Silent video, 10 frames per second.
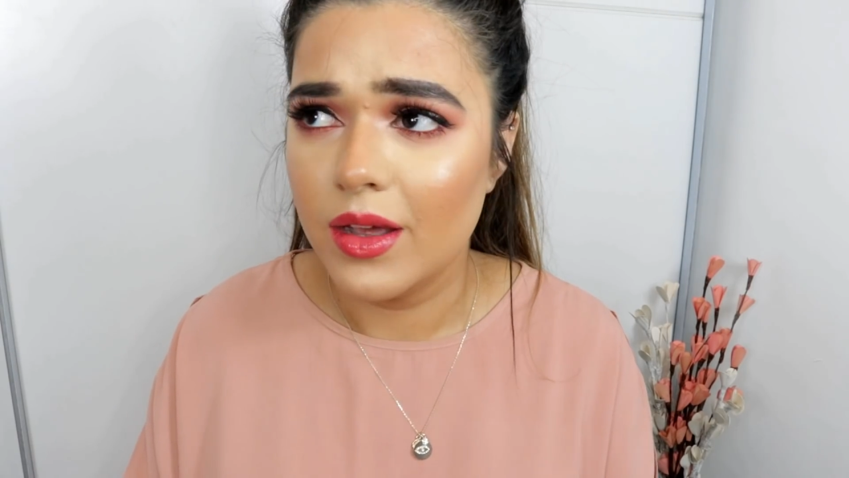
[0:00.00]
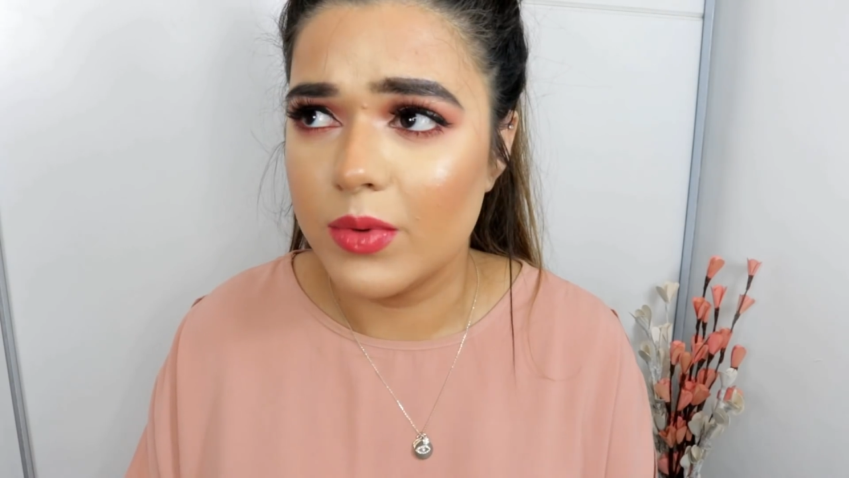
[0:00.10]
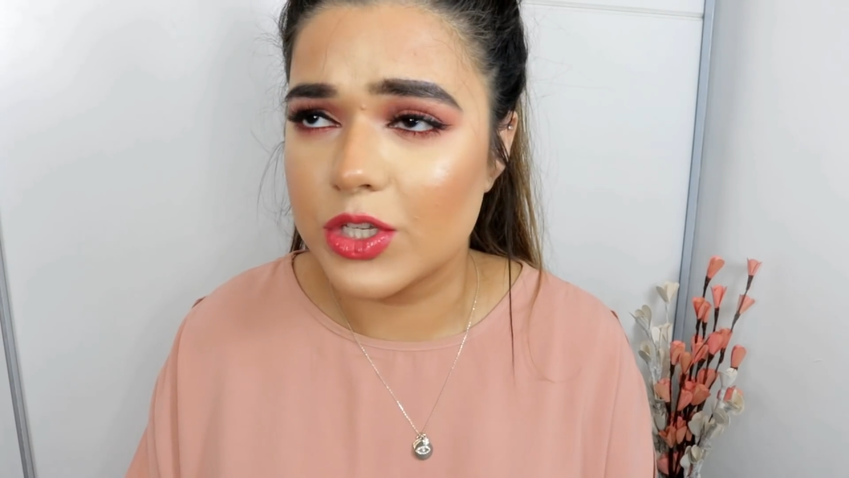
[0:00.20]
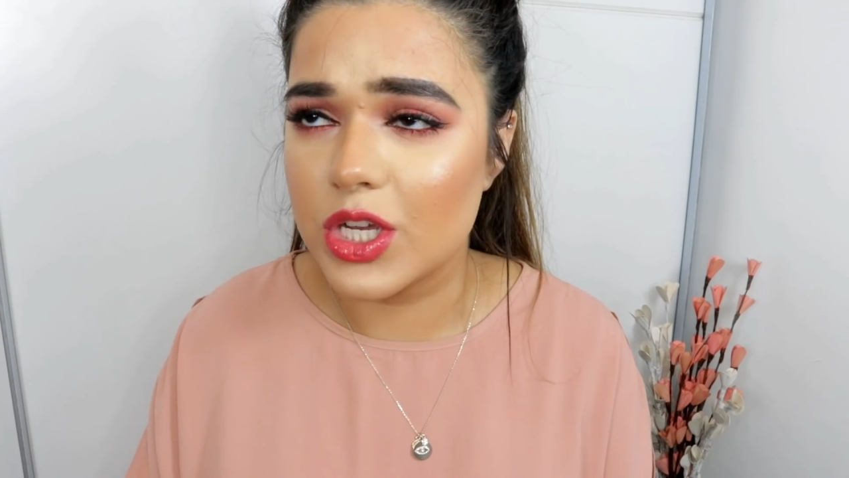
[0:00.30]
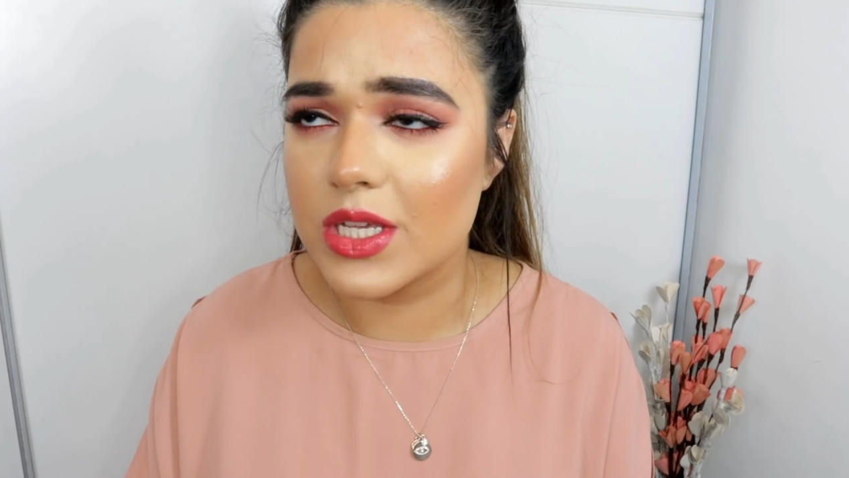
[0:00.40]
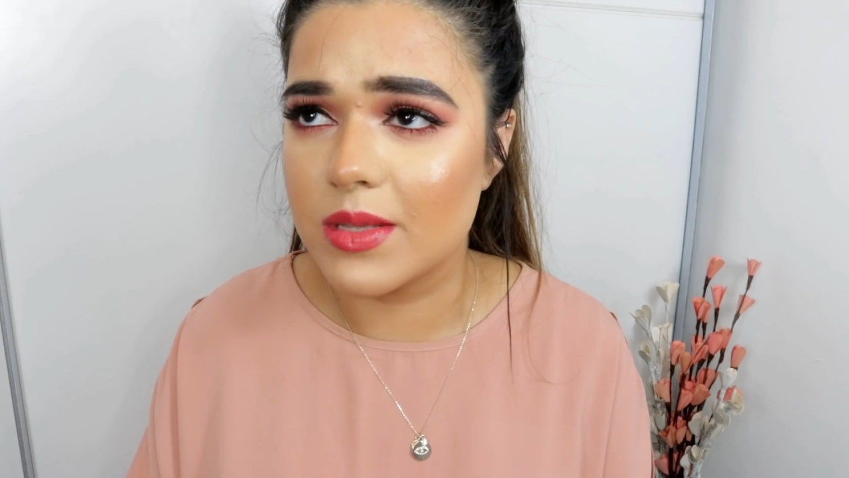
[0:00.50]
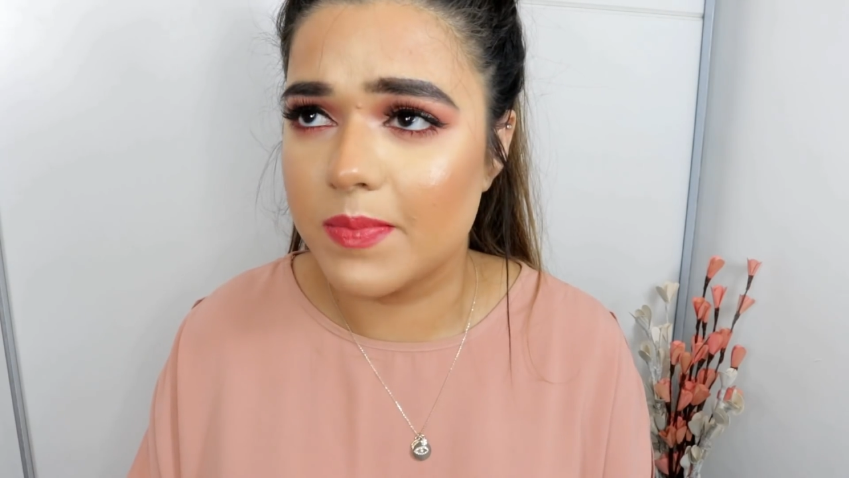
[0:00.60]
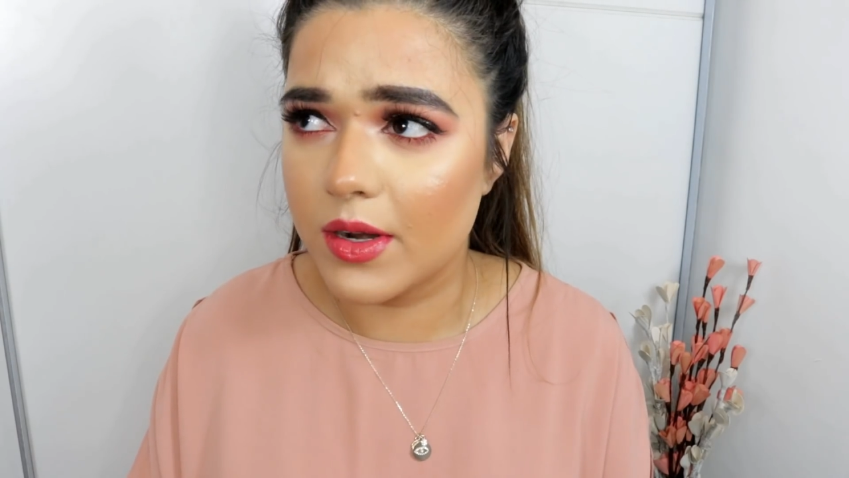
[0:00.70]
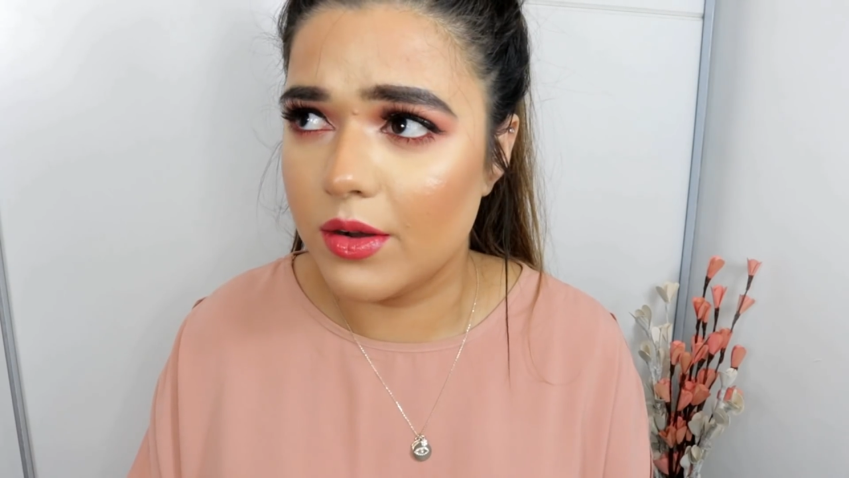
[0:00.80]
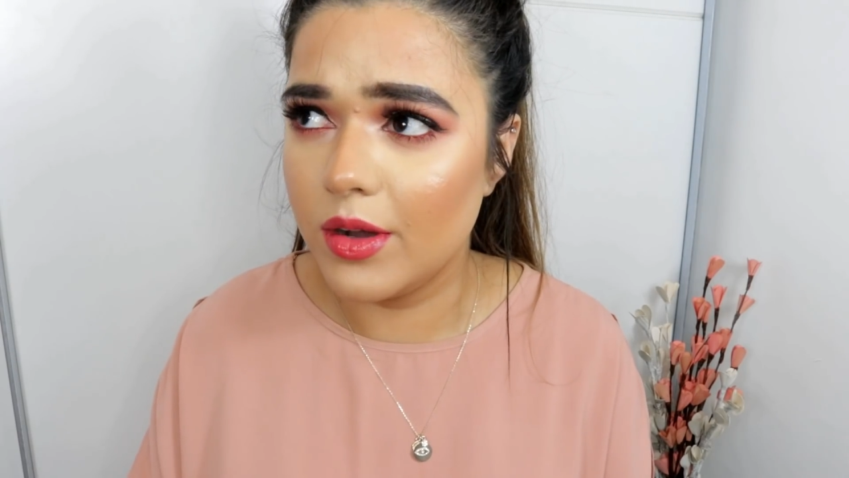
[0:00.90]
which is a
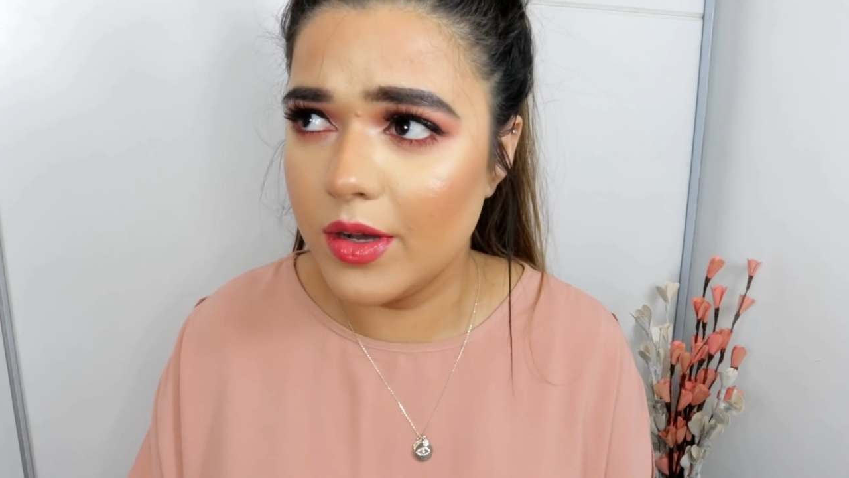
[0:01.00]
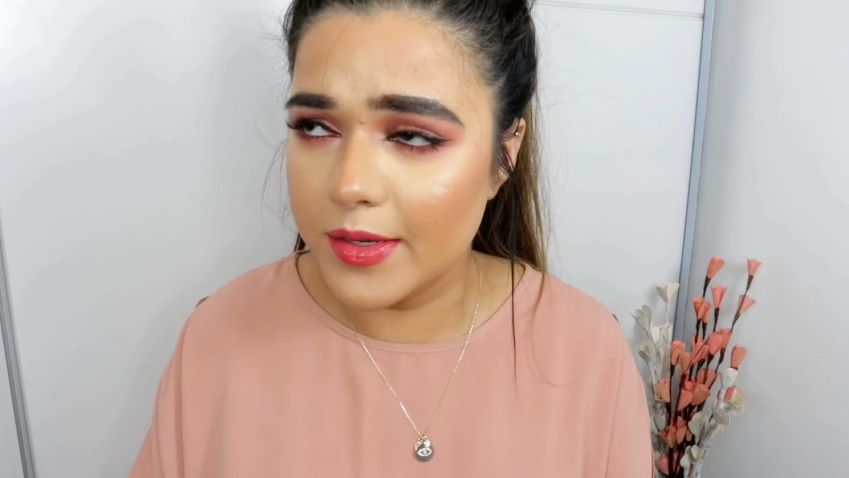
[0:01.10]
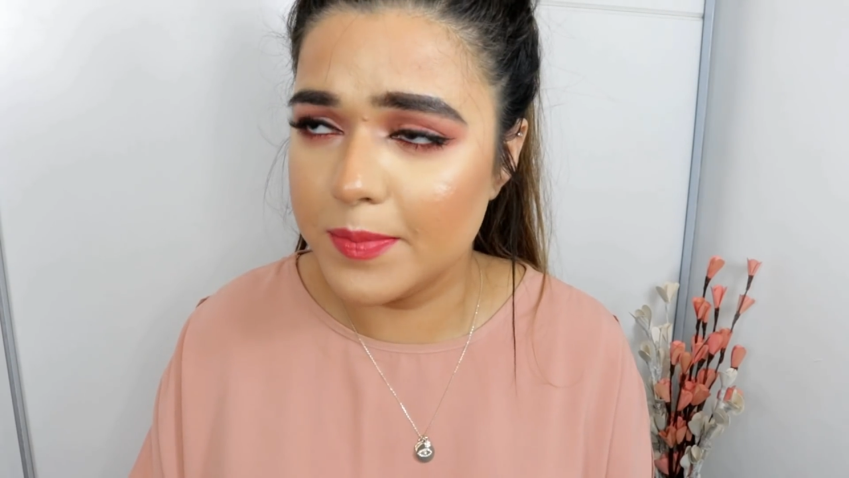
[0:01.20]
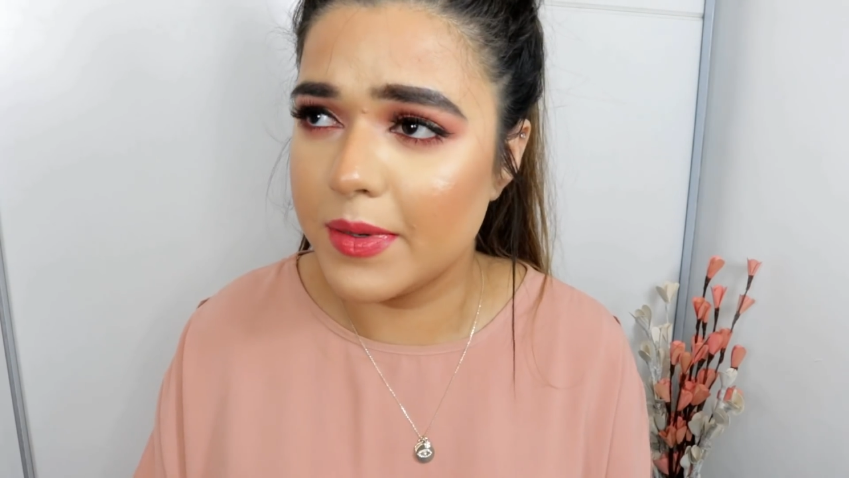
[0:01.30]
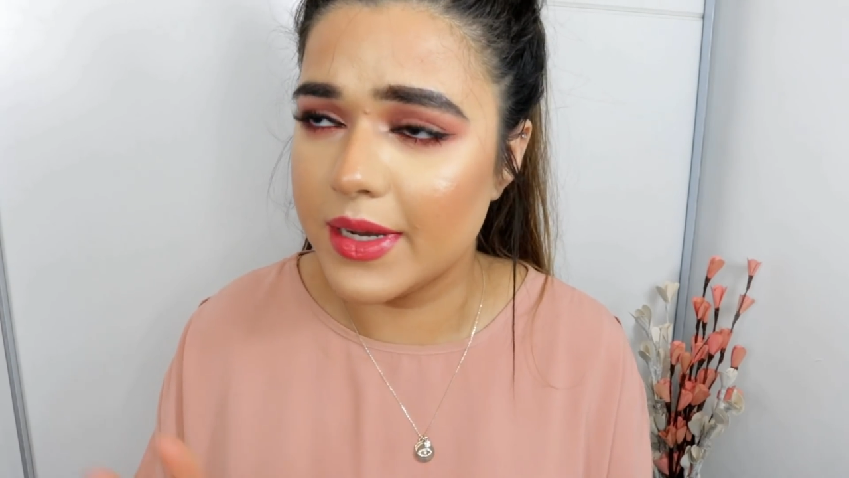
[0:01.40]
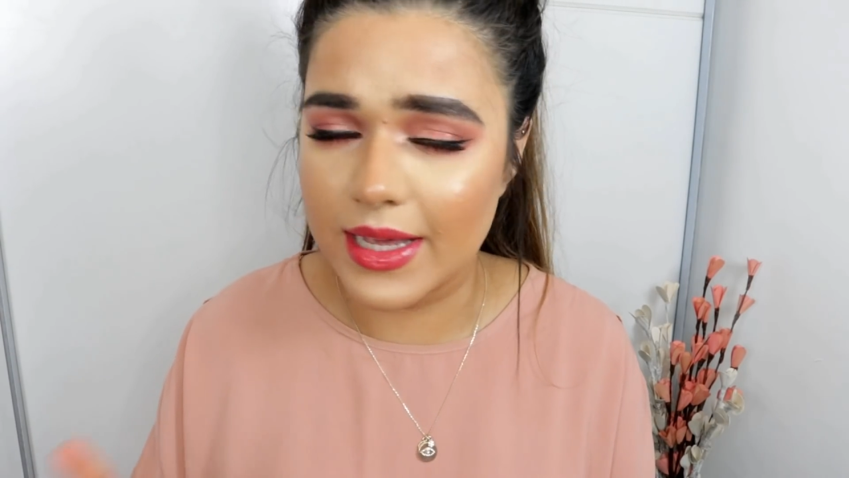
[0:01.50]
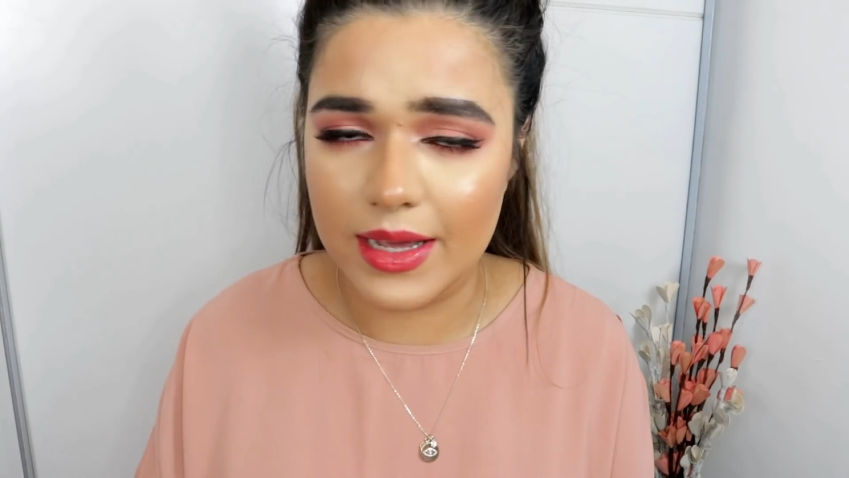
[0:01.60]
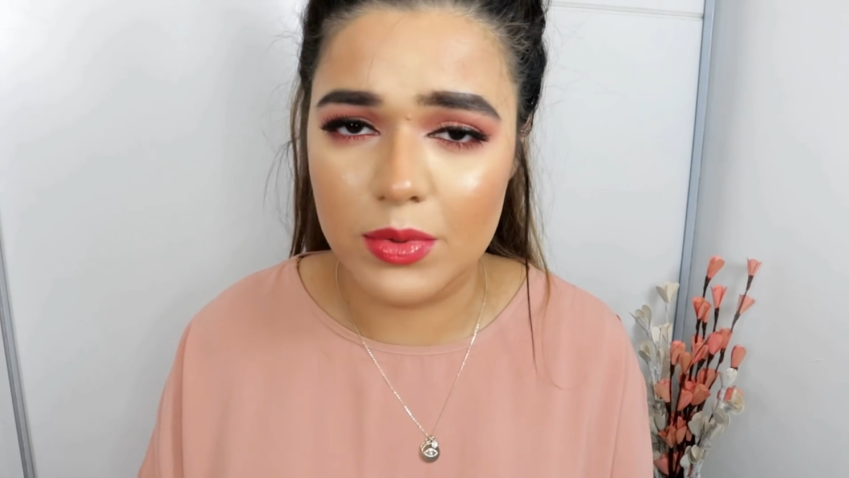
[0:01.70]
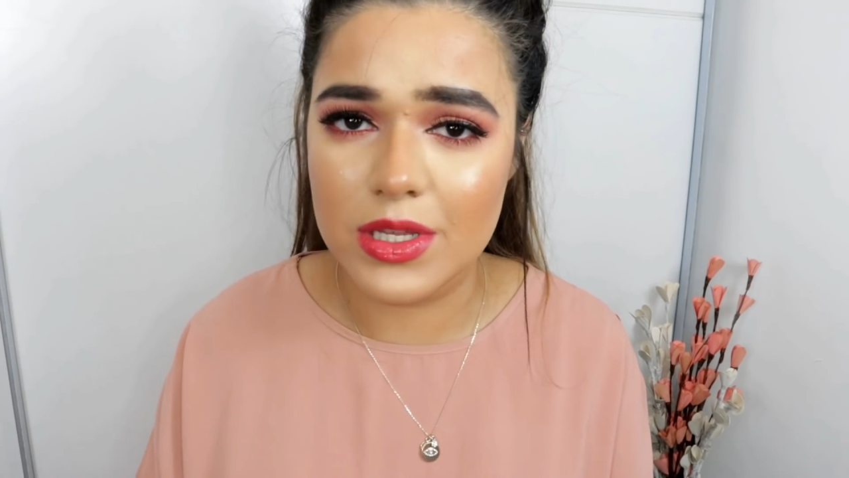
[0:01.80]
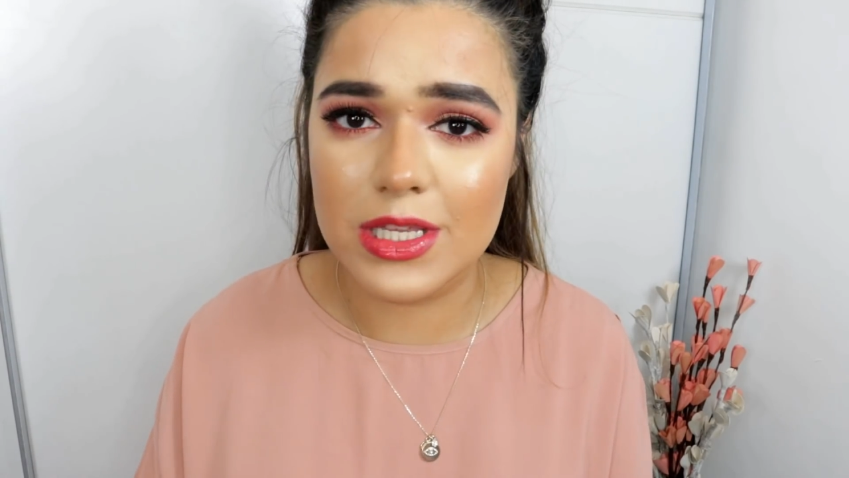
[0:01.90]
bit odd, but
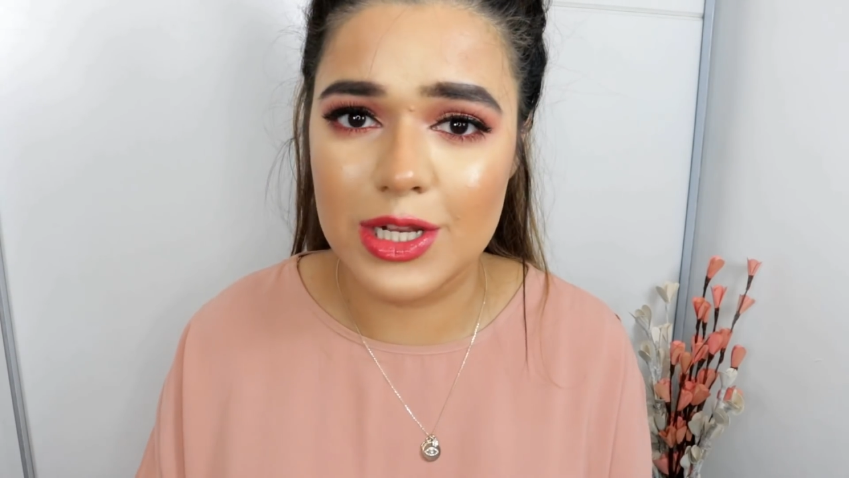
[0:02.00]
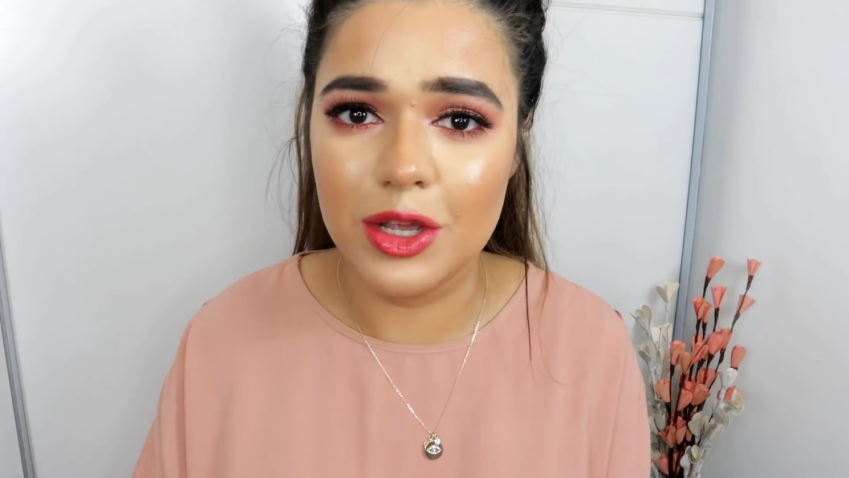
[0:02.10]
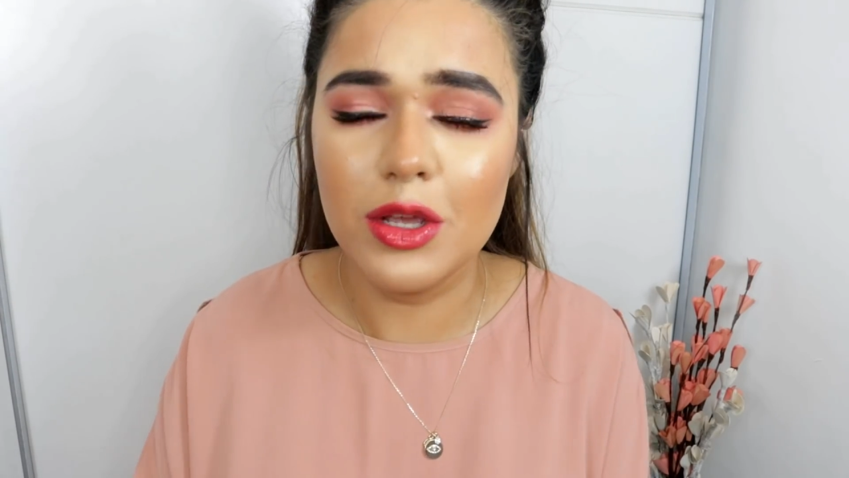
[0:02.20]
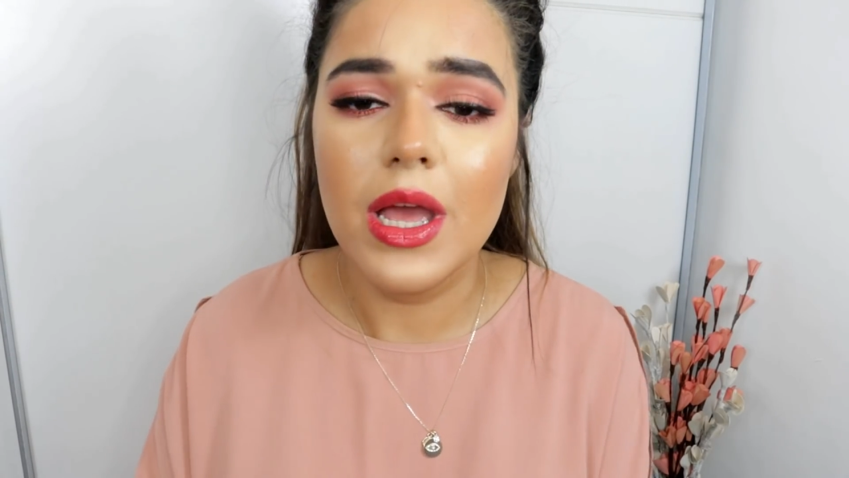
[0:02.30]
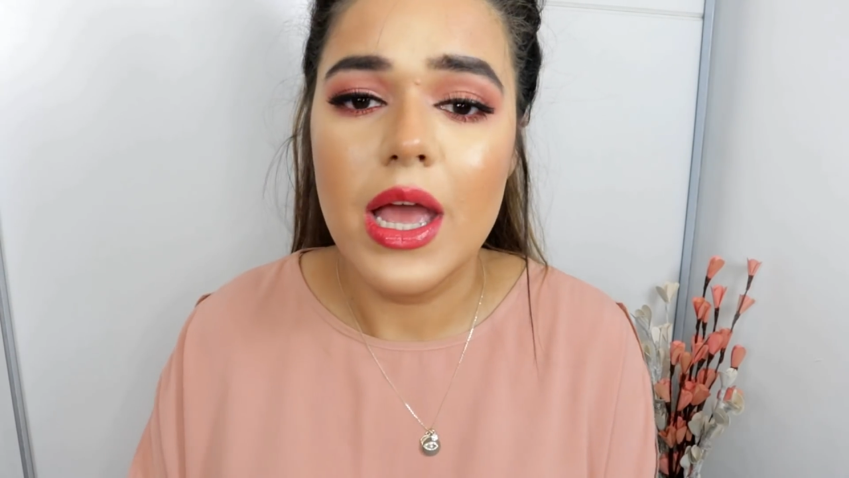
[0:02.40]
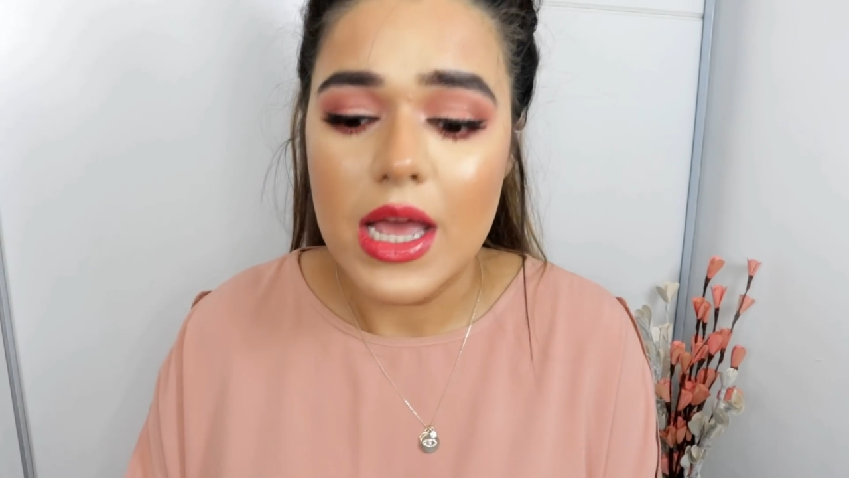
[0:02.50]
yeah, what's new?